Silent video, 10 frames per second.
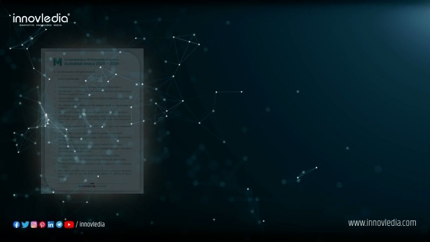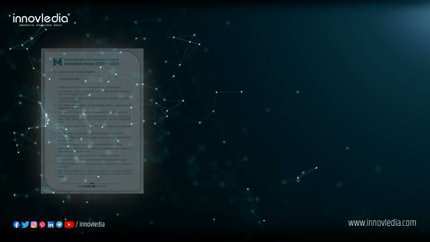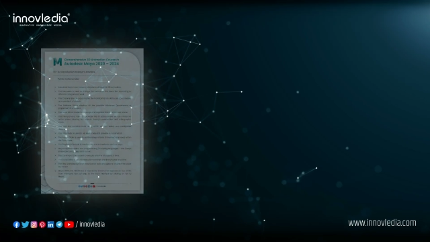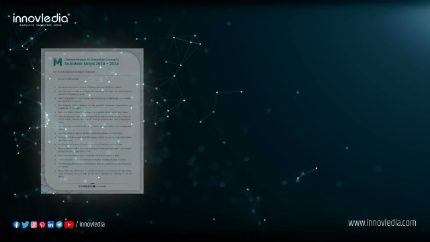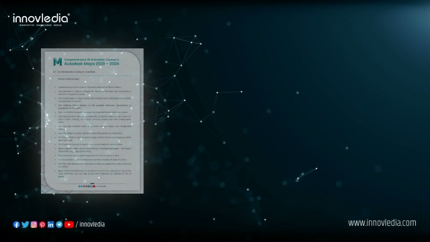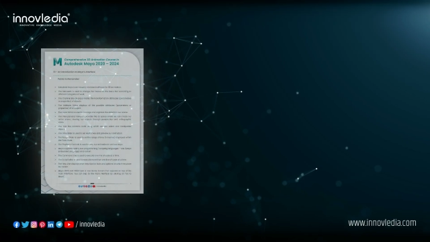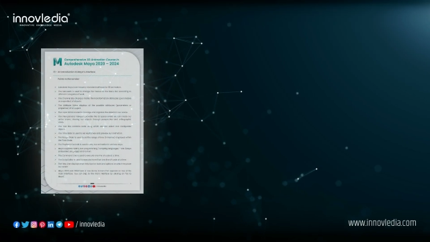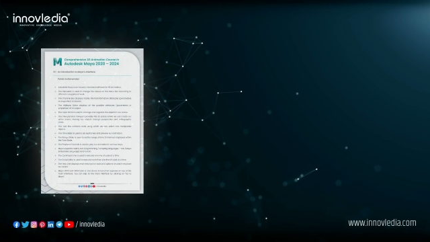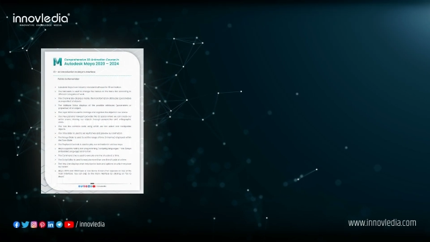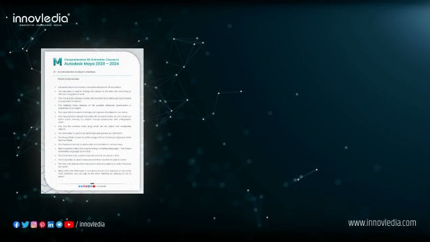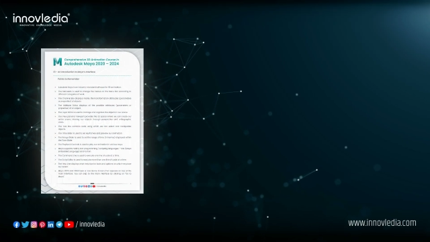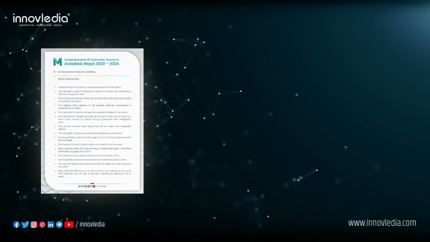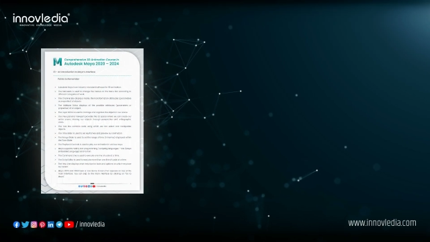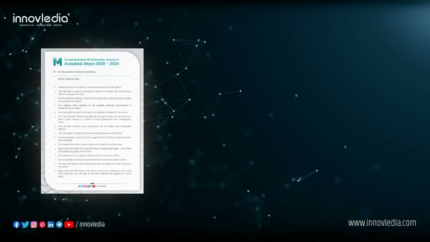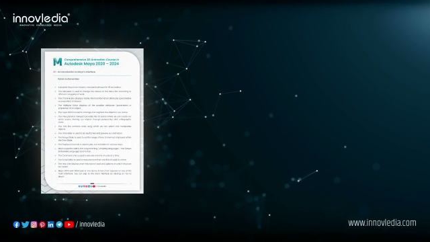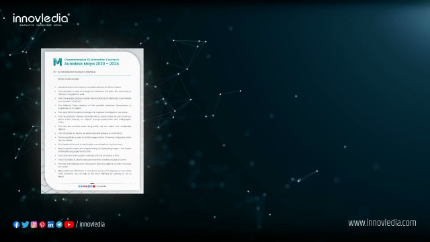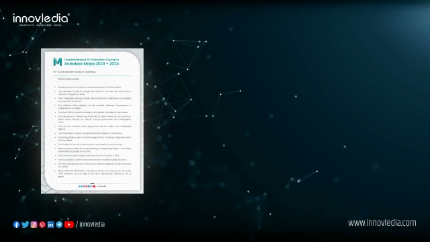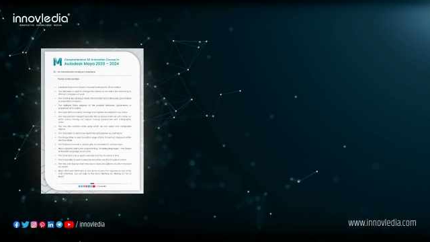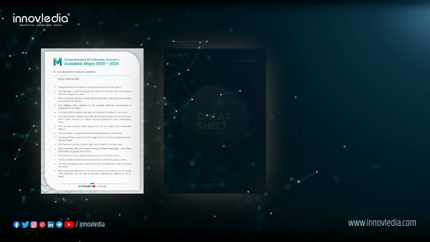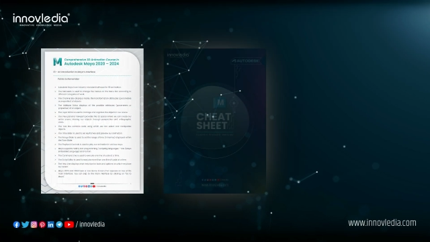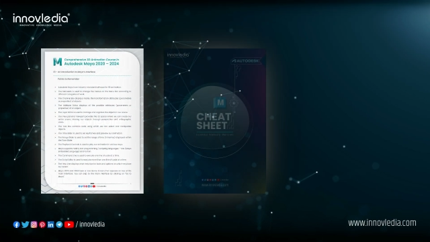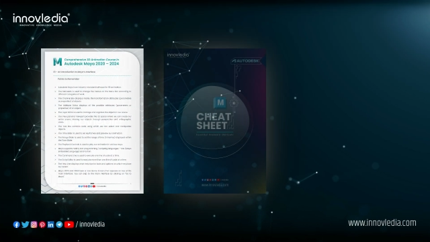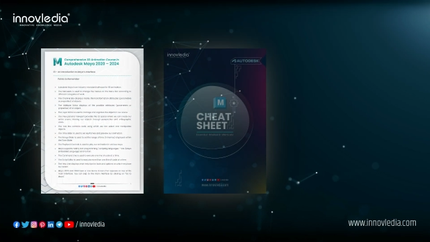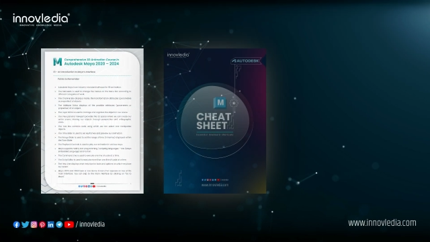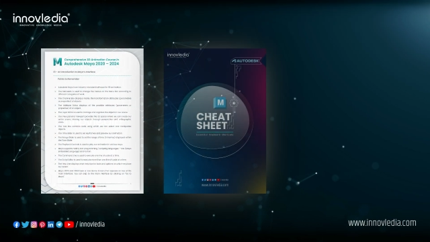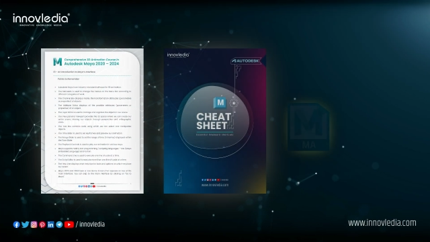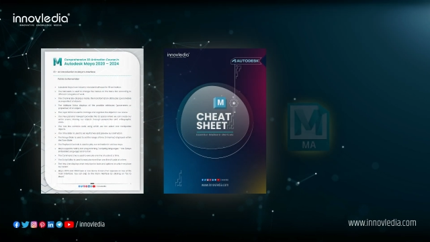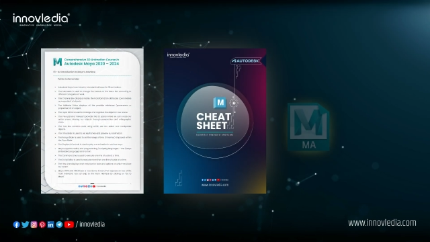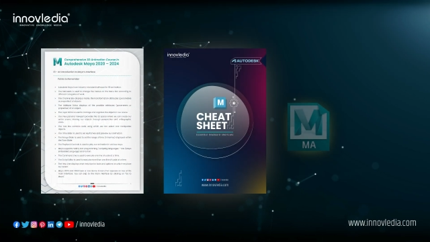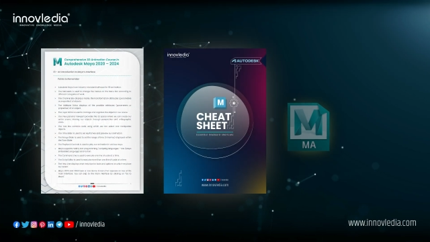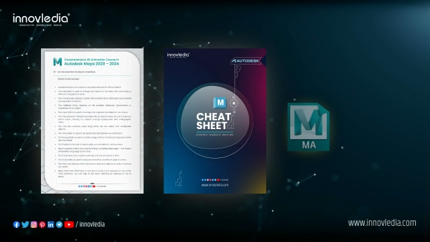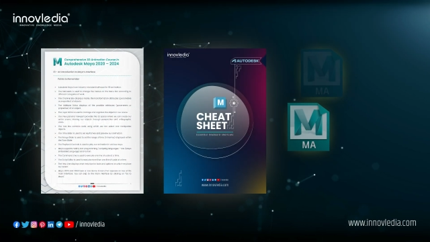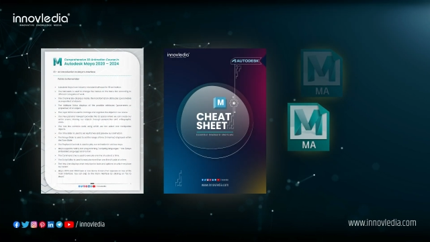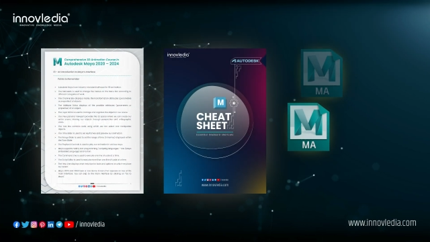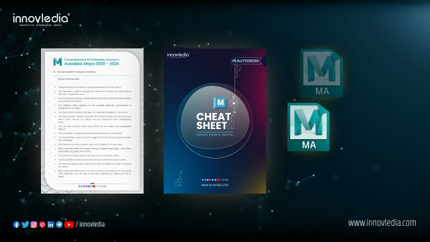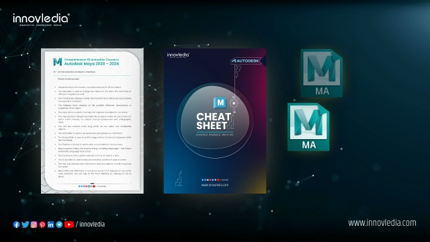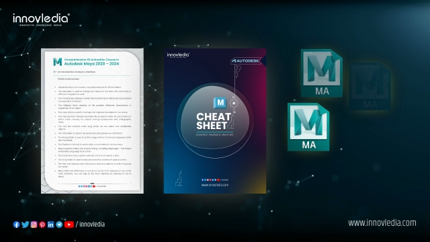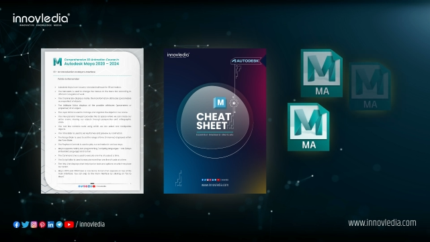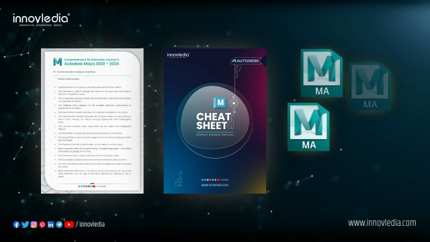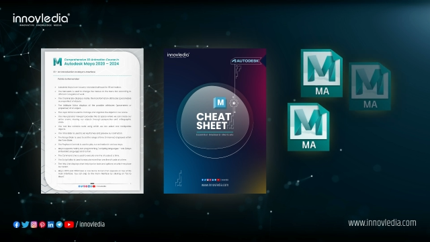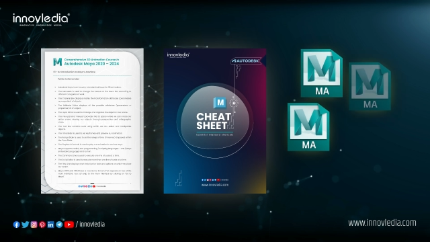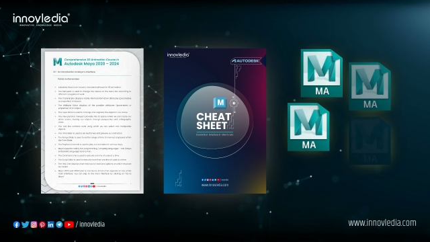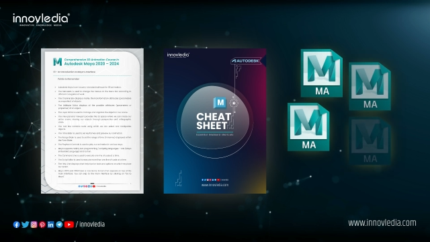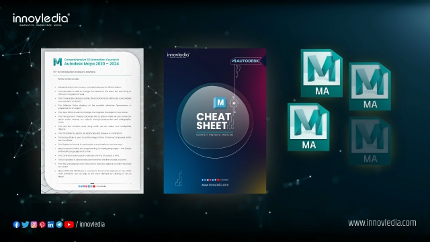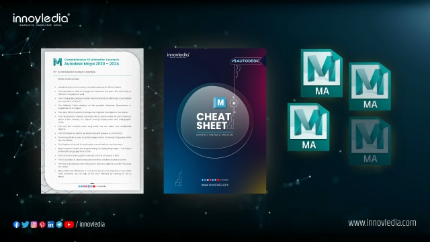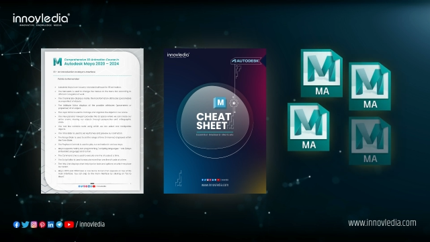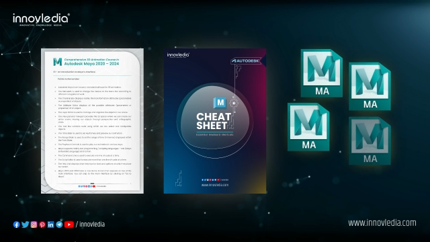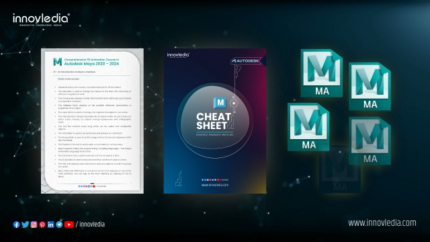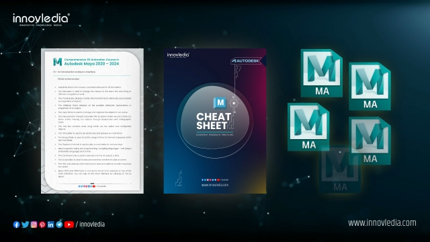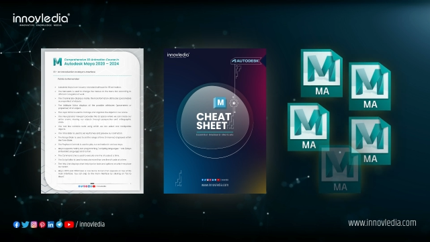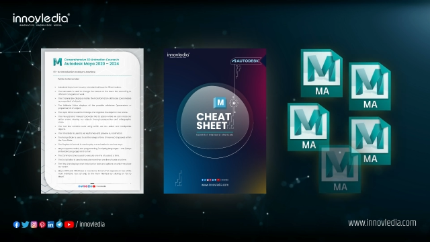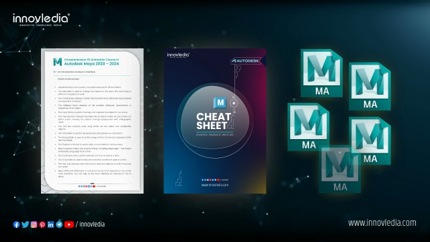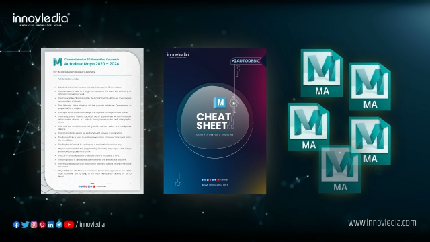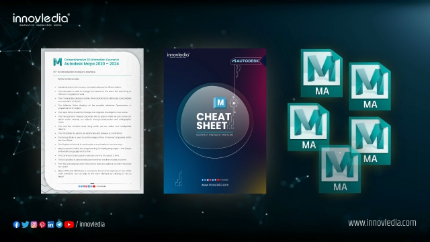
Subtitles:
[unreadable: no face in view]